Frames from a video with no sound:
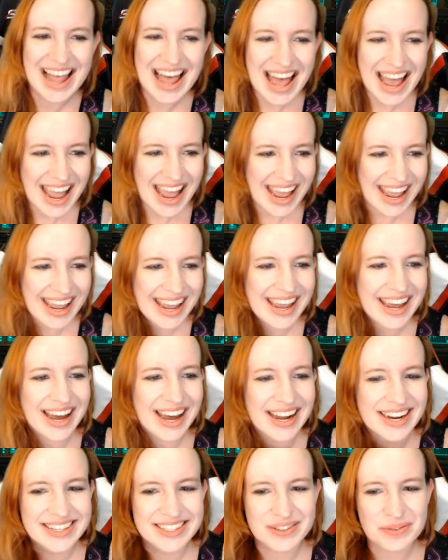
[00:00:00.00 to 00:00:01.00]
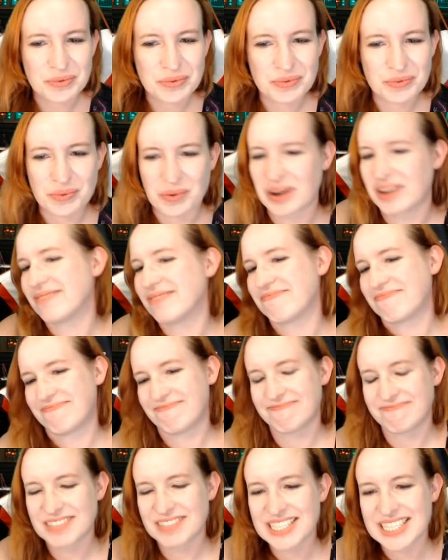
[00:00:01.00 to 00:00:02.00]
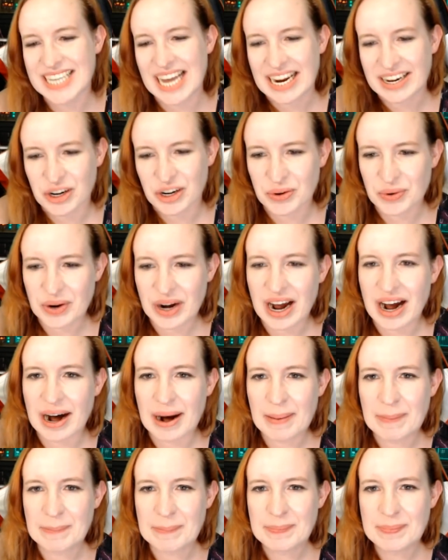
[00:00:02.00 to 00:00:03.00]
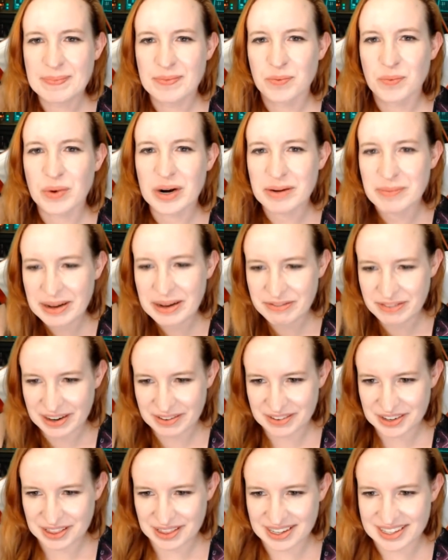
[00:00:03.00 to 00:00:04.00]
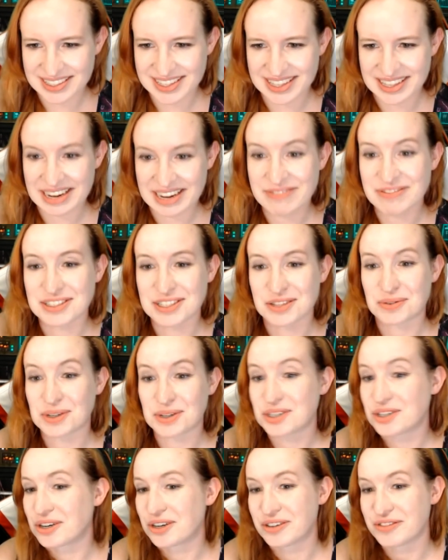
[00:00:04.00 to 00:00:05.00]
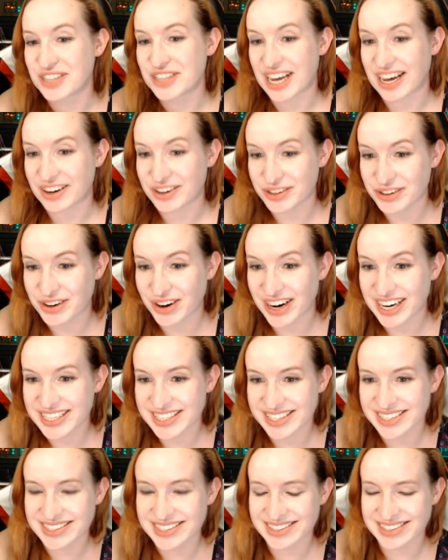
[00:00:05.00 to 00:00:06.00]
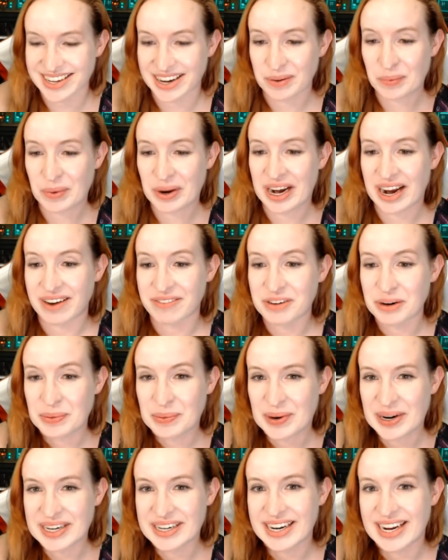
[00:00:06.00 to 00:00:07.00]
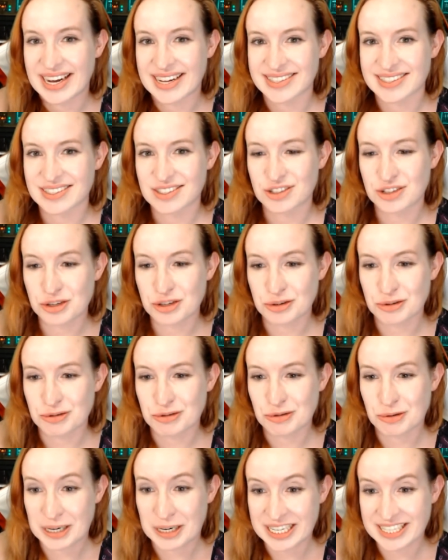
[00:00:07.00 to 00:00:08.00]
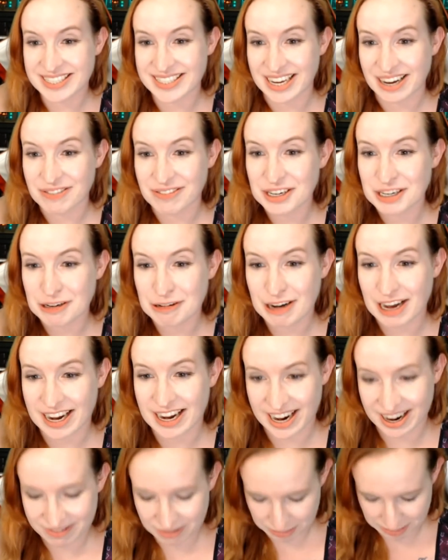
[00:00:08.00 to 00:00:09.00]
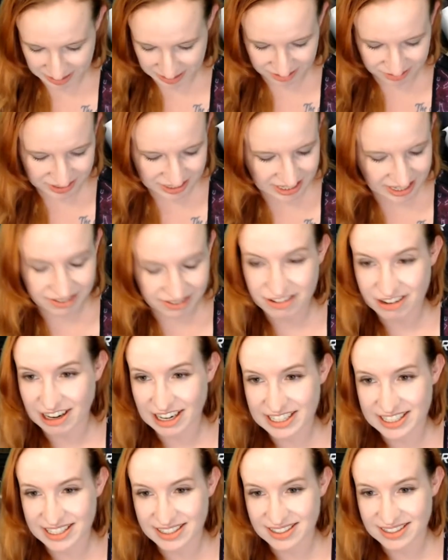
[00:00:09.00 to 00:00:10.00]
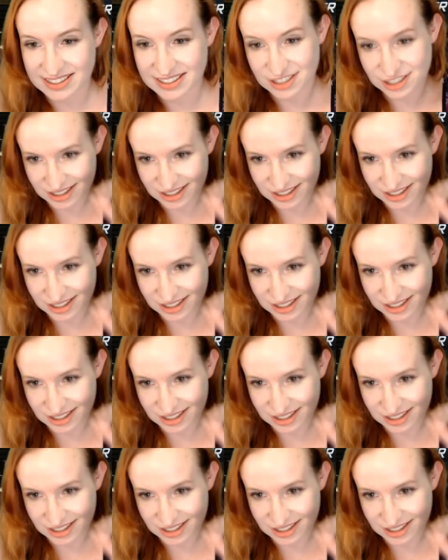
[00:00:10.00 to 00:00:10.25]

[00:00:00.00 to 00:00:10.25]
And side note, one of my favorite things in life is the return of Saturn crisis, that when everyone gets to 27, you kind of have a bit of a life crisis, just a